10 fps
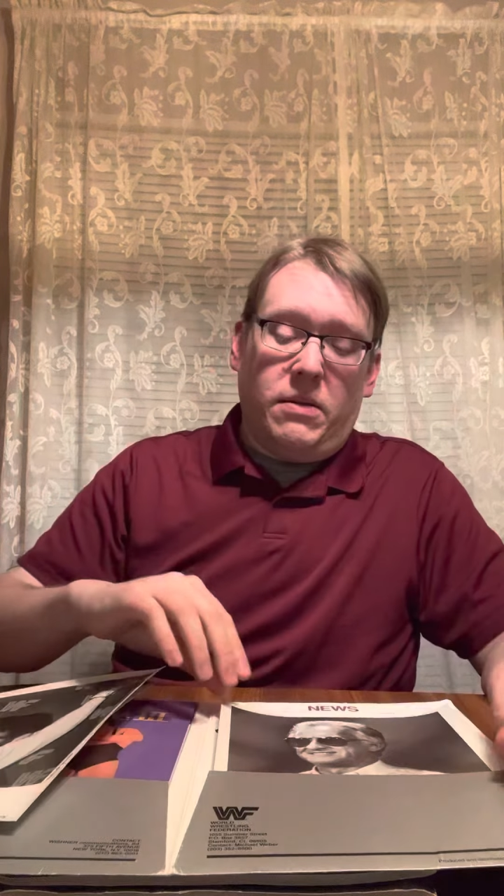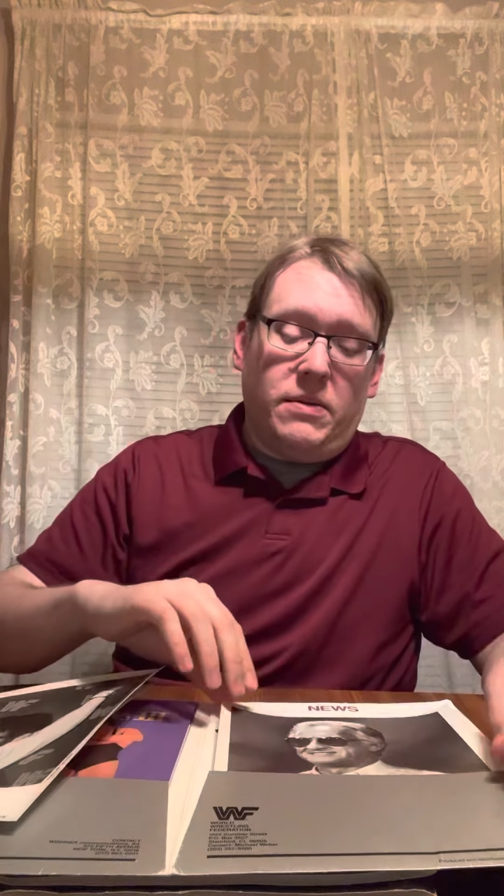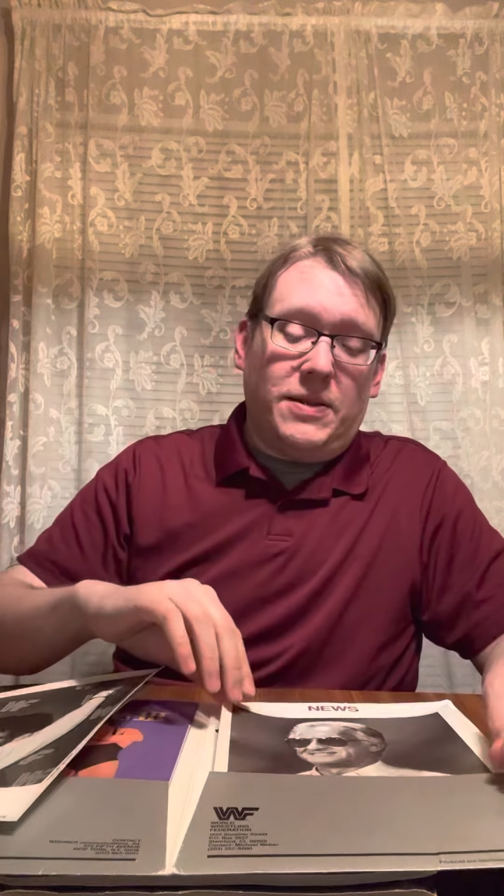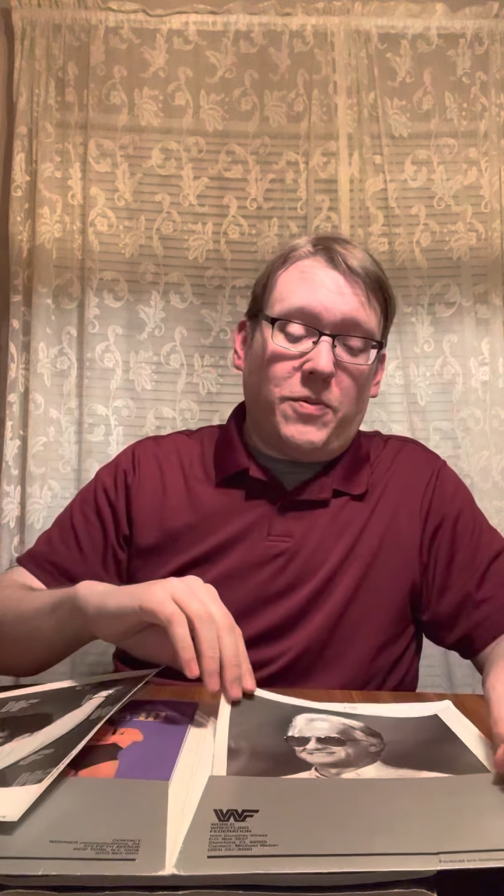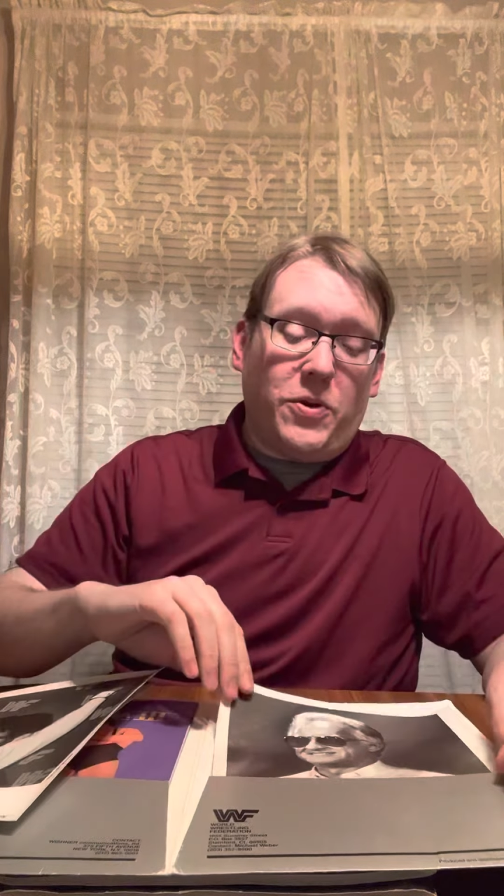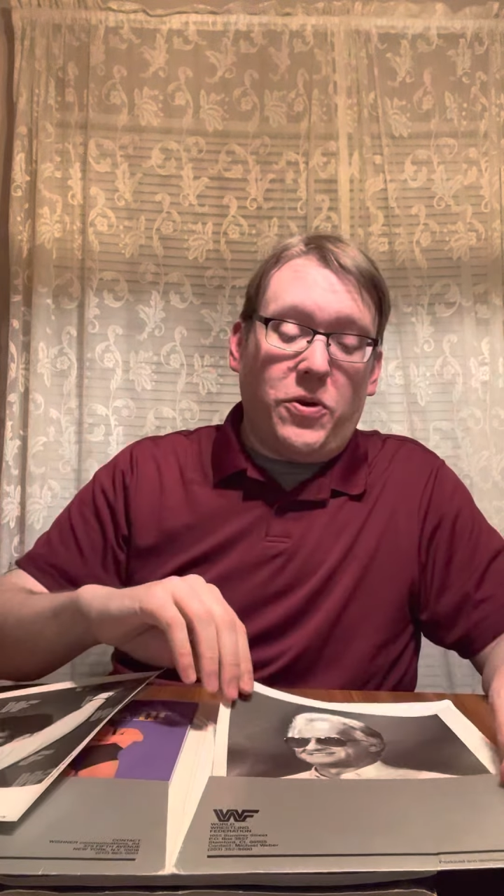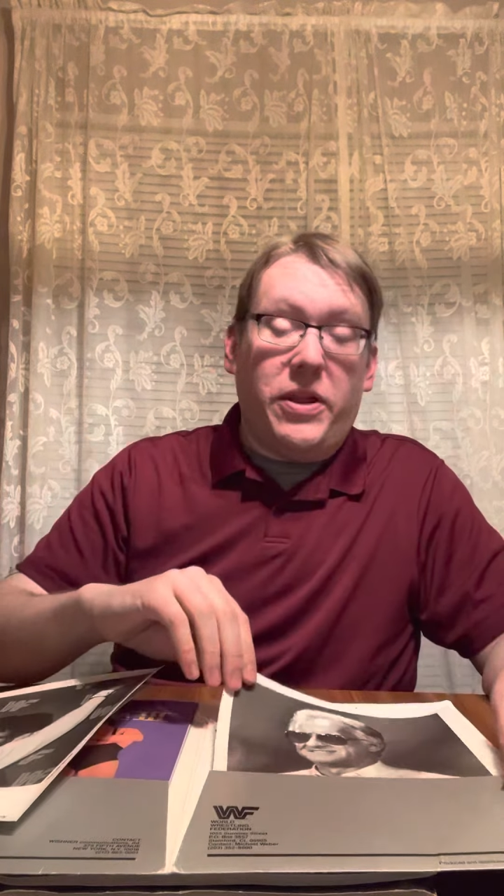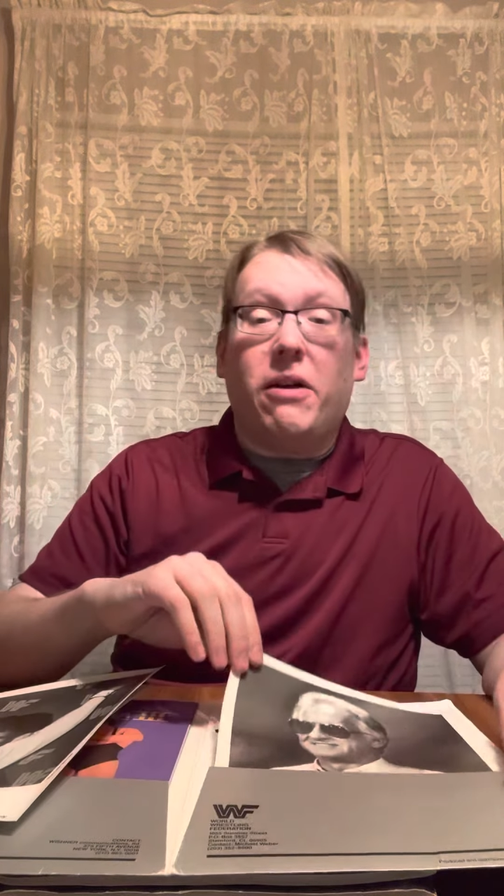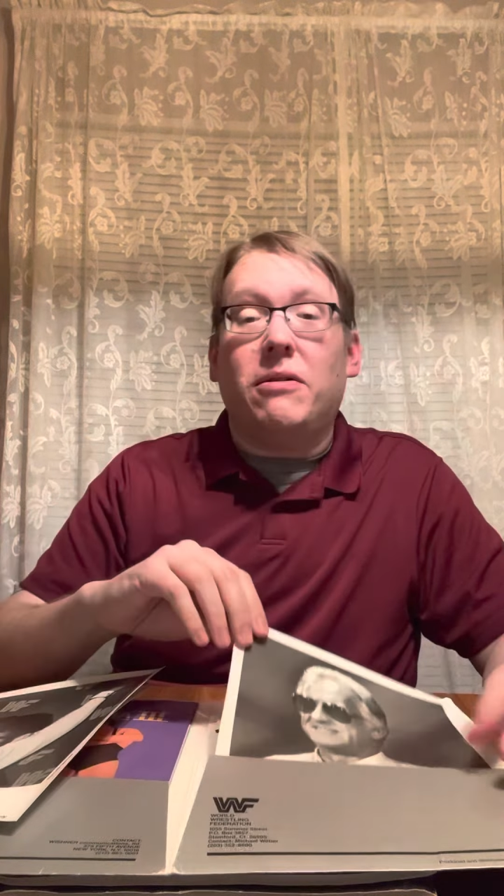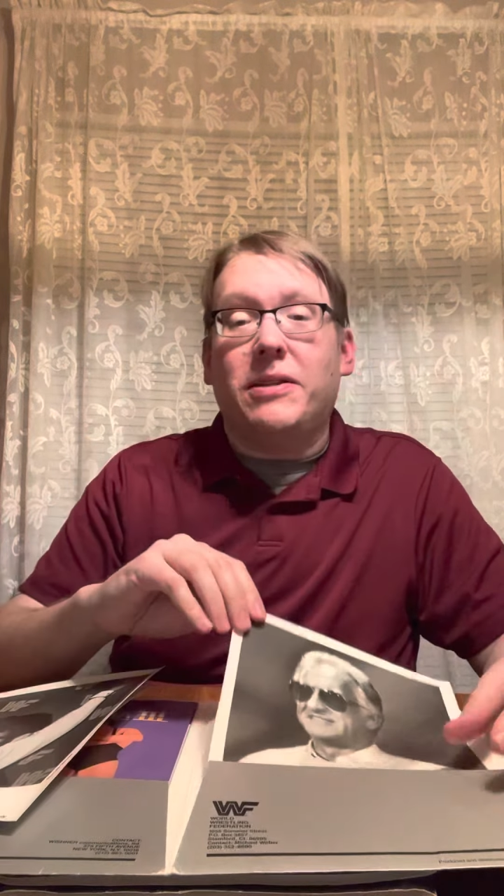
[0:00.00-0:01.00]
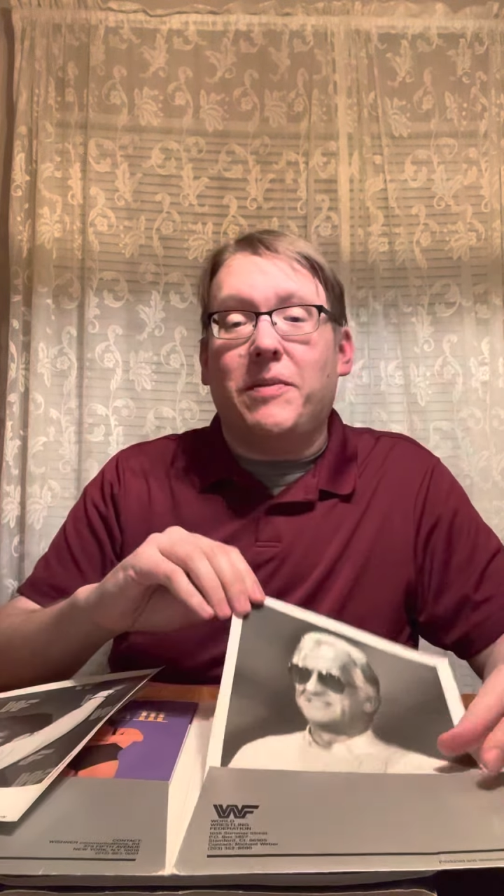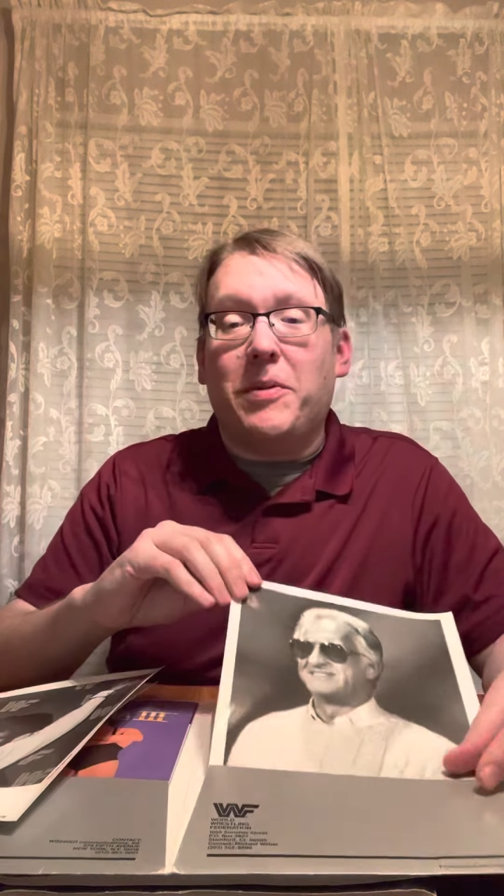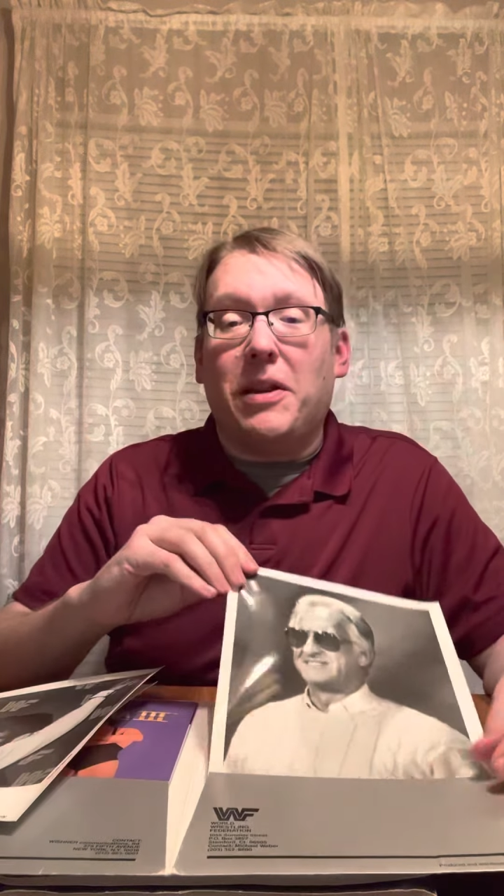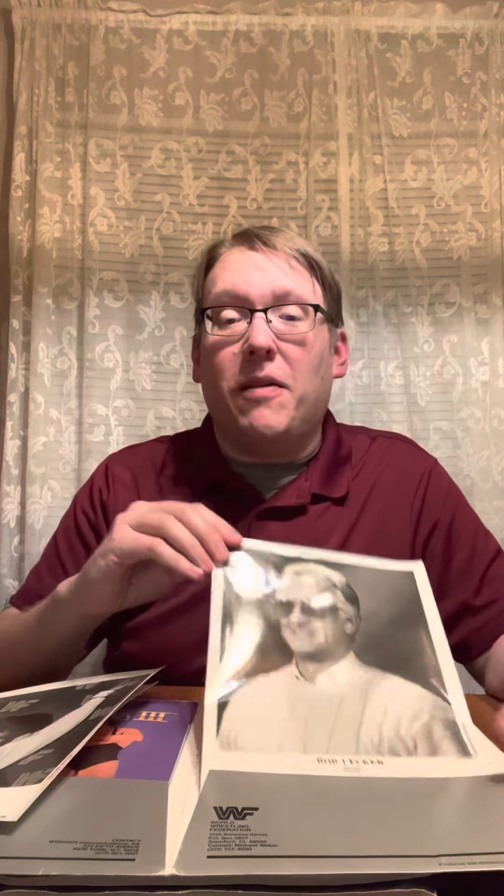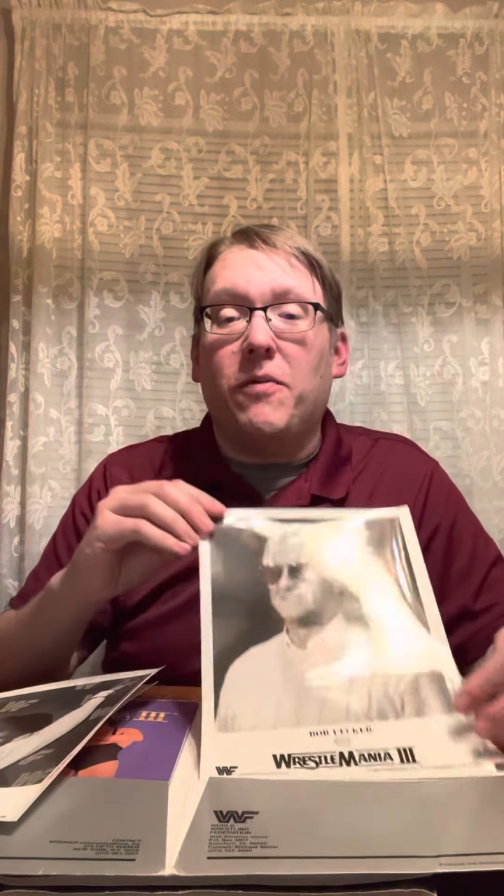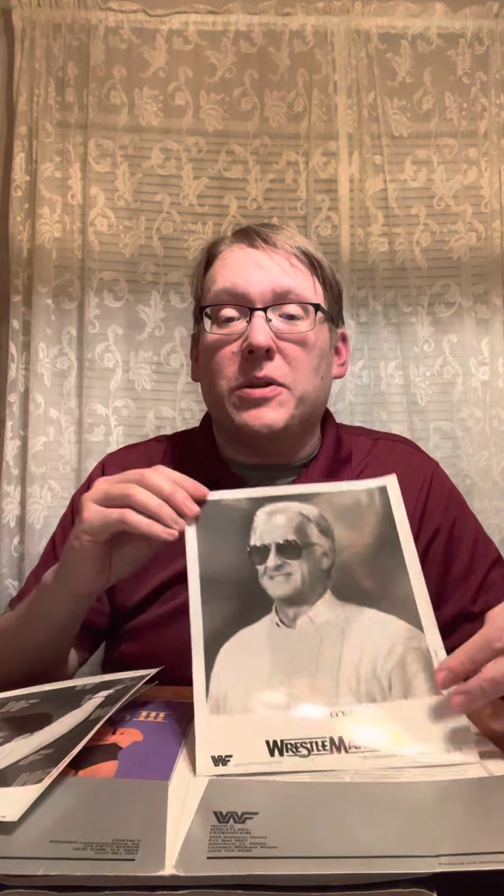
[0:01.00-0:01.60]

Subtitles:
And someone who they all seemed to love